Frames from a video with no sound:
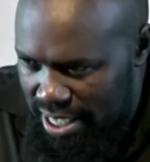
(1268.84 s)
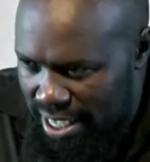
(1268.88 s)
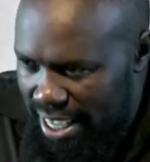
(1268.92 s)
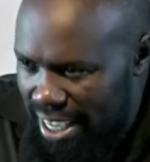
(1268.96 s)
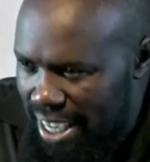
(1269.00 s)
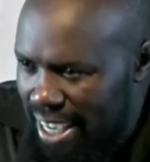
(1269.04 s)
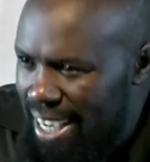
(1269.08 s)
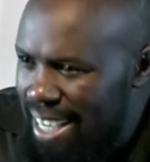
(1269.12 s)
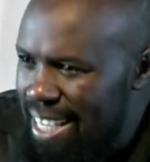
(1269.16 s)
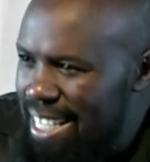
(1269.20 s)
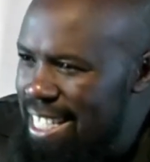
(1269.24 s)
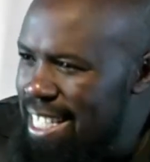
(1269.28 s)

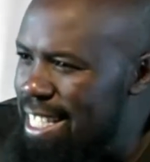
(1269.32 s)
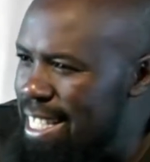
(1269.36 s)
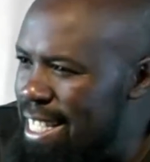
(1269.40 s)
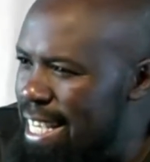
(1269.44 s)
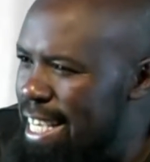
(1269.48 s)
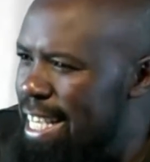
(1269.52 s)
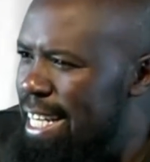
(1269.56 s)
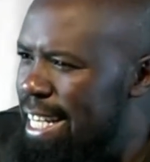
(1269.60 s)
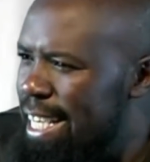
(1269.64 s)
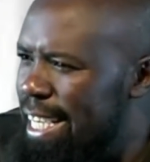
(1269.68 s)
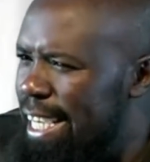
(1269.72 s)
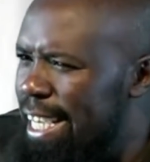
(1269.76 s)

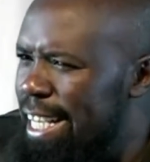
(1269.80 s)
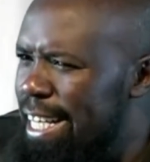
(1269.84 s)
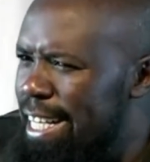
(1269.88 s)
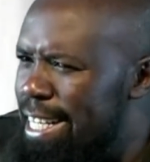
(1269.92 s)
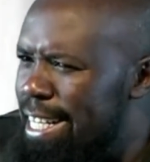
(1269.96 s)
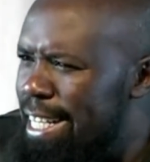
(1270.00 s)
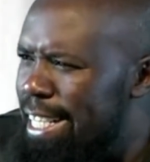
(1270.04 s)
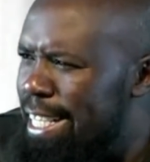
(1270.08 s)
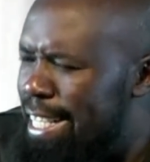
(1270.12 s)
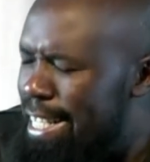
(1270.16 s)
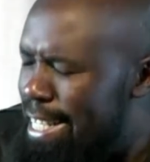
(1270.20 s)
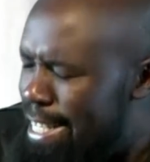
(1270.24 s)
Sinning in
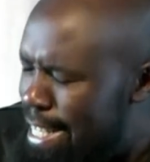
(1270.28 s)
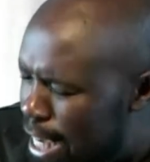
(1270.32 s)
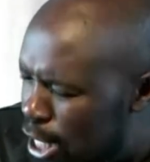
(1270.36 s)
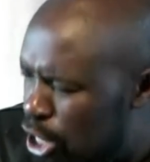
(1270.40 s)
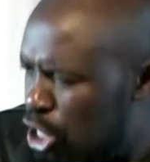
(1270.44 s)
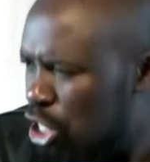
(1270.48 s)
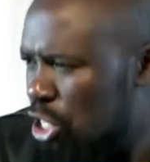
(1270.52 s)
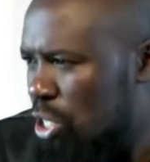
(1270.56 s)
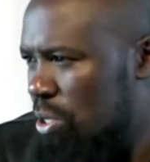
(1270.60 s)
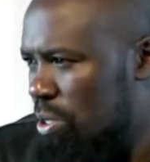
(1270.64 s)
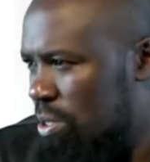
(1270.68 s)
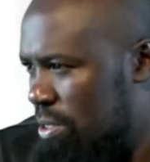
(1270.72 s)

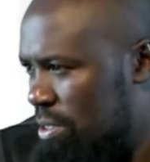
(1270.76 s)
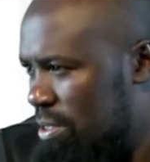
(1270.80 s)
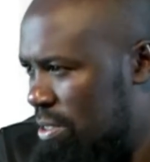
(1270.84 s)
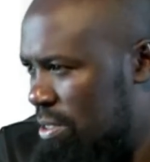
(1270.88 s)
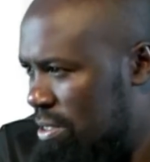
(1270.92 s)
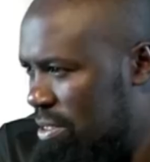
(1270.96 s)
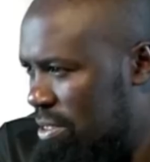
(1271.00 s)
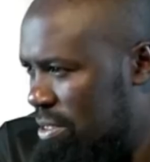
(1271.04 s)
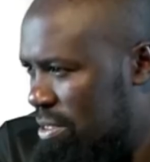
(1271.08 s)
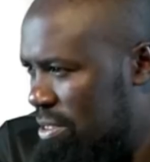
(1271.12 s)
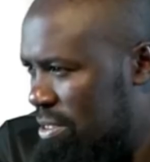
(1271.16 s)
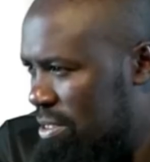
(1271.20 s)
recreation.
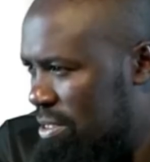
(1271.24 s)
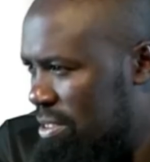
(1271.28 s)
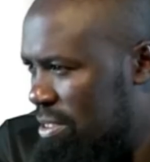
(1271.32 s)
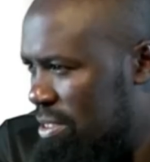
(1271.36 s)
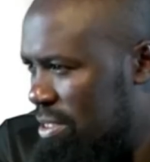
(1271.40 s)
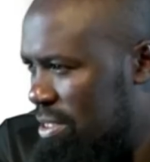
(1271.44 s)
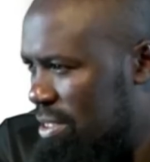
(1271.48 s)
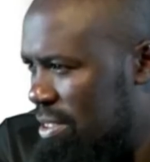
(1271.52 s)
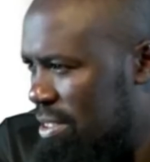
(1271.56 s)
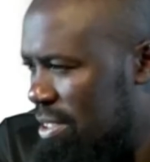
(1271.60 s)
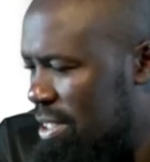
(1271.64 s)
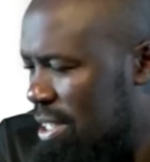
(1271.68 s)

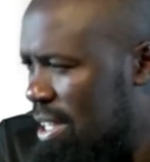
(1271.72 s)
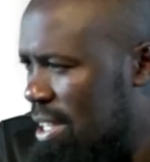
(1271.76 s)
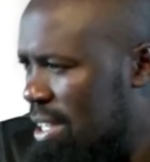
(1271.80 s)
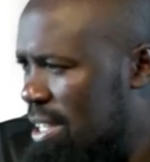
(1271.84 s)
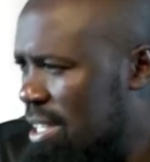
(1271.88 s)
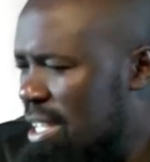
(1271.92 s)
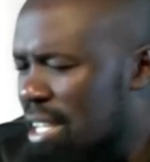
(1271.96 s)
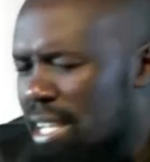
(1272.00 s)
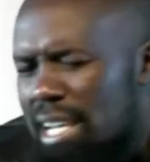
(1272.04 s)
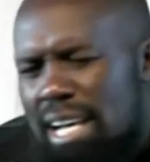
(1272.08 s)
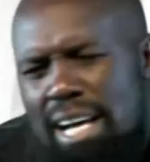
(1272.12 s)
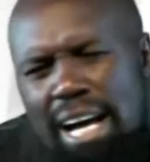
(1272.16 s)

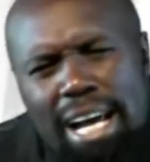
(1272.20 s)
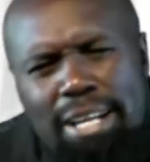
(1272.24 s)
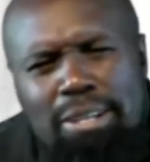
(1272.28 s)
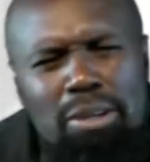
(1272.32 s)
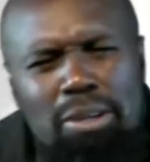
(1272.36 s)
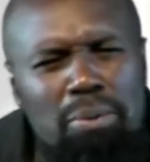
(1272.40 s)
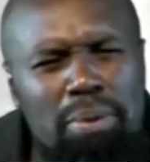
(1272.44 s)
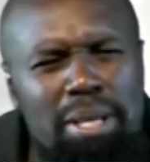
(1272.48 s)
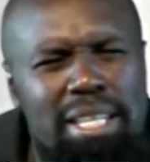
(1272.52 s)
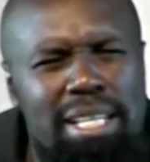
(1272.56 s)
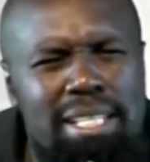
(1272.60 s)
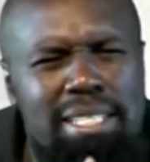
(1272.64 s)
I don't know
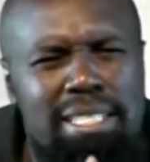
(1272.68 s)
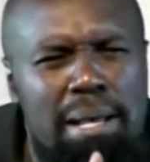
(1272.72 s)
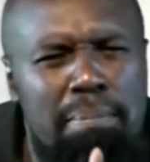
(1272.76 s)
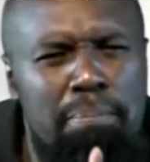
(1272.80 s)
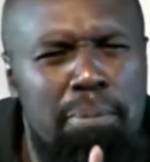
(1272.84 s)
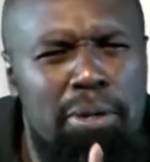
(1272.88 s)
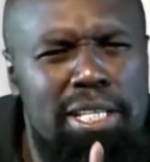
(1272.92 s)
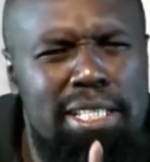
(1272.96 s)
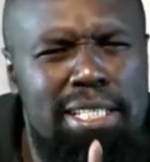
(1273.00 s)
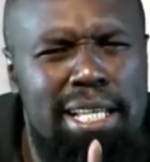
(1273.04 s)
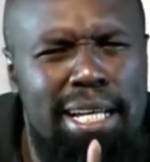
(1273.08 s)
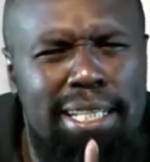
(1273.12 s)
whether
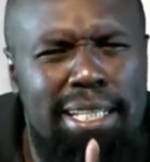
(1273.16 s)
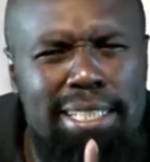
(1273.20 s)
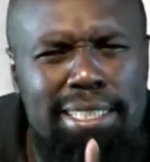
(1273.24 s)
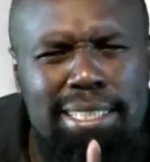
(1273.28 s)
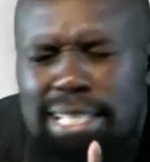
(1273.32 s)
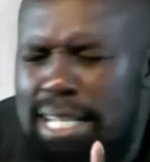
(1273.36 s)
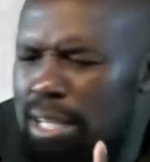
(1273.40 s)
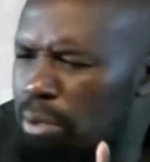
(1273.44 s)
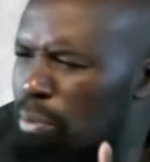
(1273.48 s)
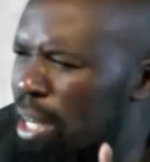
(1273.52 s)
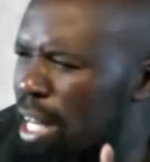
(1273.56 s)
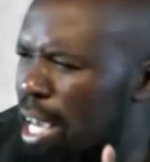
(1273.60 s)
somebody's understanding
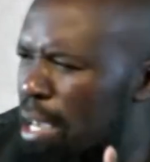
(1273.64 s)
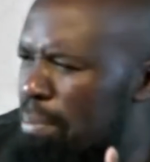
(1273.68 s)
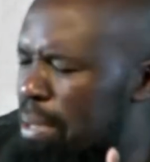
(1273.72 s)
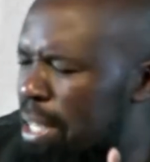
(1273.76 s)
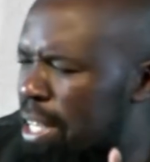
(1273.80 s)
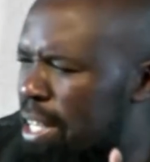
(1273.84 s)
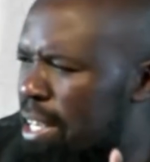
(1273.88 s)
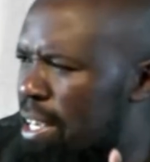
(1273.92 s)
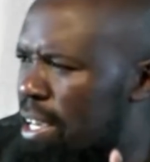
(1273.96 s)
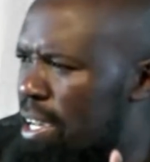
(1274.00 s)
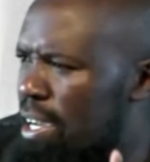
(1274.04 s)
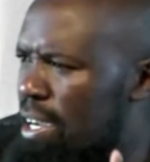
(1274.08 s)
what I mean
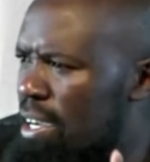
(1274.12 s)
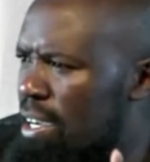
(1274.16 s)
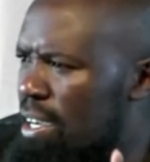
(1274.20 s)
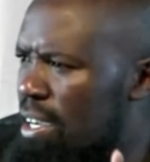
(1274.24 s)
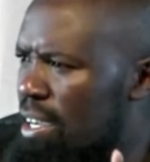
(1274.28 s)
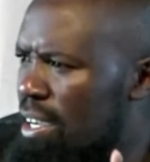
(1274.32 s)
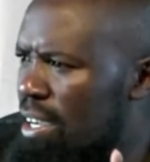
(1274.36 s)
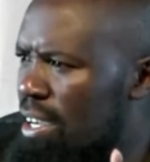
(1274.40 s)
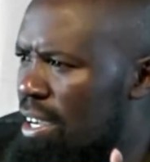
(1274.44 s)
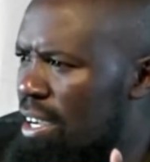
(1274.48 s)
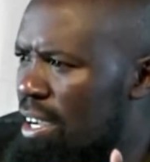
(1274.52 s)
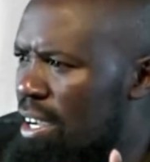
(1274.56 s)
here.
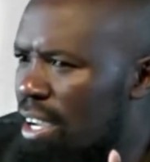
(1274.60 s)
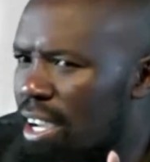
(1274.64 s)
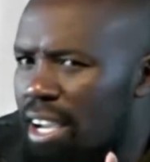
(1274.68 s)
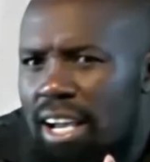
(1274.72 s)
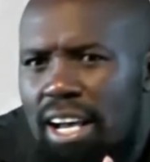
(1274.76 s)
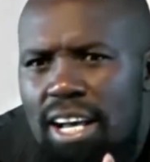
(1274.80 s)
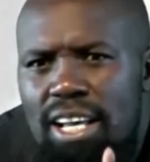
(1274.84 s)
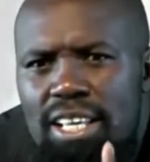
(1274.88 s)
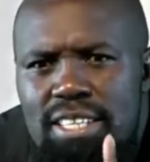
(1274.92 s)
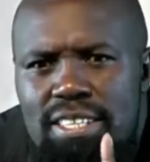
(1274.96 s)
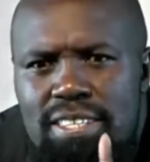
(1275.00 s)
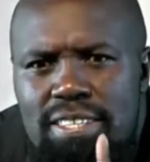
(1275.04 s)

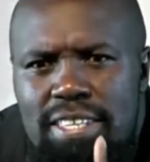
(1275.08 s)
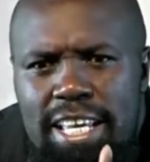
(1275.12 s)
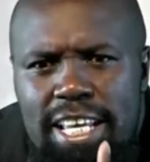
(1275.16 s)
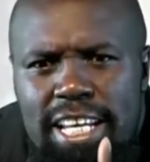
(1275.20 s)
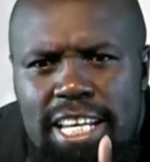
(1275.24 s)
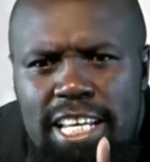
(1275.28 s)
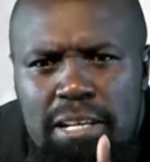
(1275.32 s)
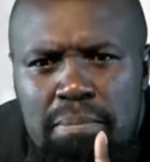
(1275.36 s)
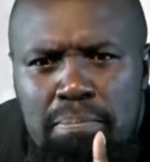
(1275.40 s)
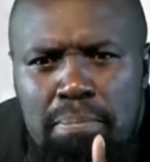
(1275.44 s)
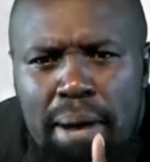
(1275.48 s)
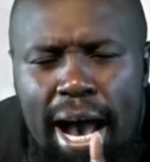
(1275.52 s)

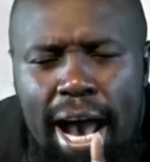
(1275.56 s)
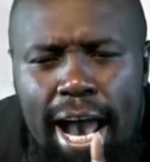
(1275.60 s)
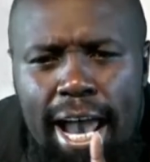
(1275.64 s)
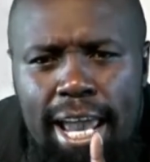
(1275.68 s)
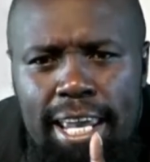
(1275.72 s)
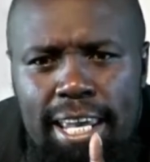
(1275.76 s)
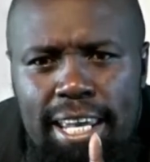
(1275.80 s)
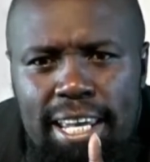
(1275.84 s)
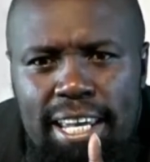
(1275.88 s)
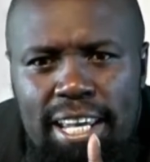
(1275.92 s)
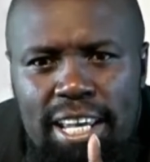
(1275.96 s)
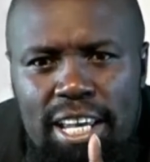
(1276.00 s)
Sinning by
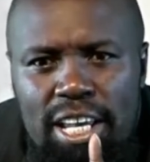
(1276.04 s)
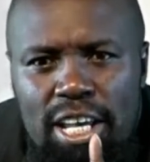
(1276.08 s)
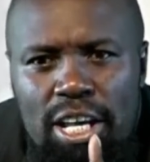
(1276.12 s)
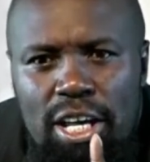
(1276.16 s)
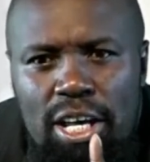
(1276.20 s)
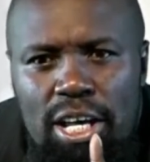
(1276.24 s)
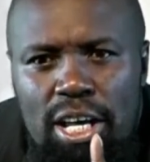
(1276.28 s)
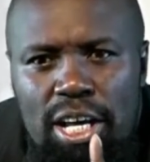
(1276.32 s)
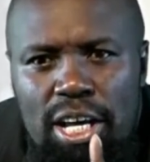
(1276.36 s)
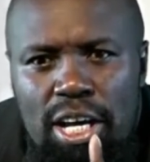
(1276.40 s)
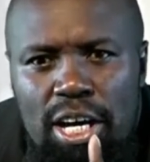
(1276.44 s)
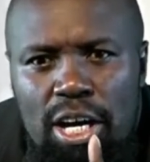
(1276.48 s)

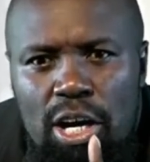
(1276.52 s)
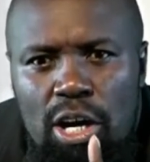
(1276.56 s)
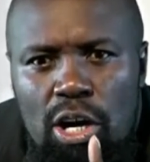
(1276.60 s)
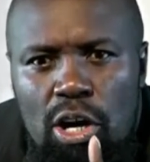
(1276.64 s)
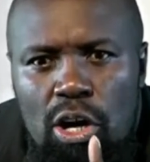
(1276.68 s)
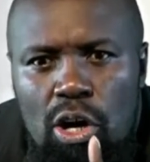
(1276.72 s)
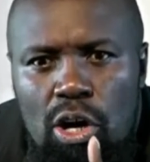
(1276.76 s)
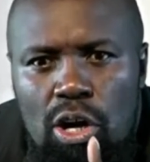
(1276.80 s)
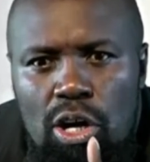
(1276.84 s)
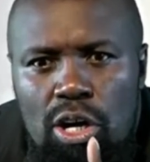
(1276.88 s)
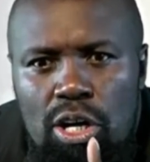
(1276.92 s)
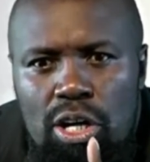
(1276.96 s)

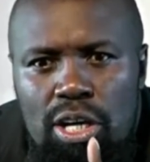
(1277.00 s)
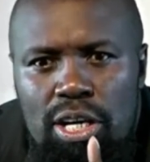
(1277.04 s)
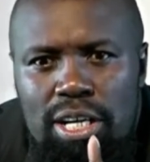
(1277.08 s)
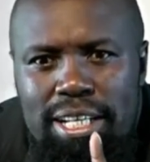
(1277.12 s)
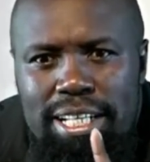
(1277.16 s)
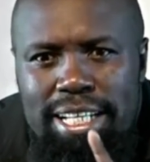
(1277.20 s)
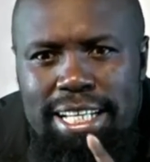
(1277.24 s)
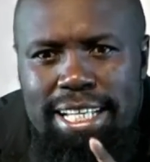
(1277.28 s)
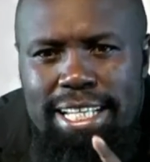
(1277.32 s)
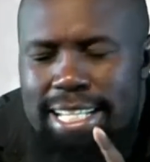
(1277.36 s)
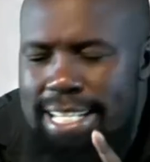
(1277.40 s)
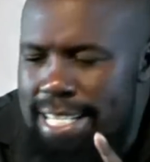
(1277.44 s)

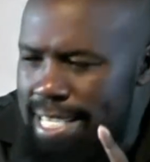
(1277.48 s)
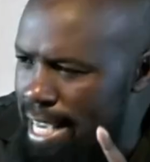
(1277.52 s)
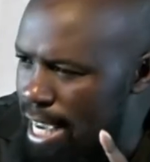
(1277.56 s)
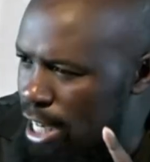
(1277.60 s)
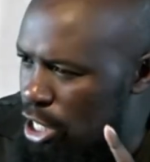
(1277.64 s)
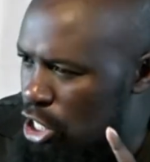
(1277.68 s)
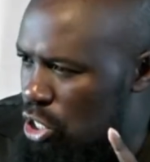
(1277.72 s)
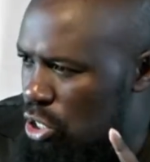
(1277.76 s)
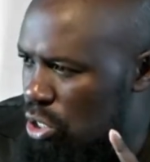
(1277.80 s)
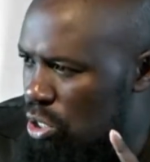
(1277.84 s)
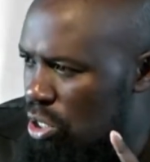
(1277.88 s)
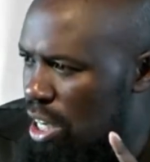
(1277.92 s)

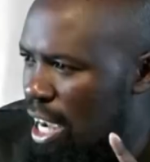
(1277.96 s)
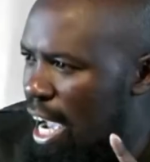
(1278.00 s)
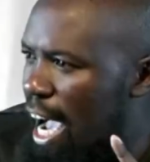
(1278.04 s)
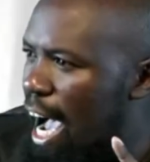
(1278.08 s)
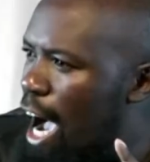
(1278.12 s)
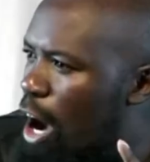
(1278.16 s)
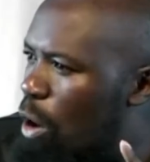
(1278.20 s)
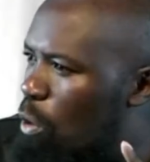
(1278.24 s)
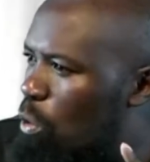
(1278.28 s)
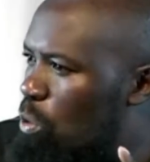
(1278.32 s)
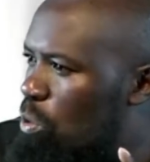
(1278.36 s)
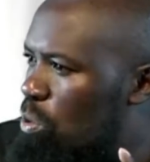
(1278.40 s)
recreation.
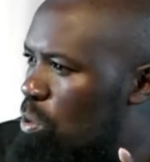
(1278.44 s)
How?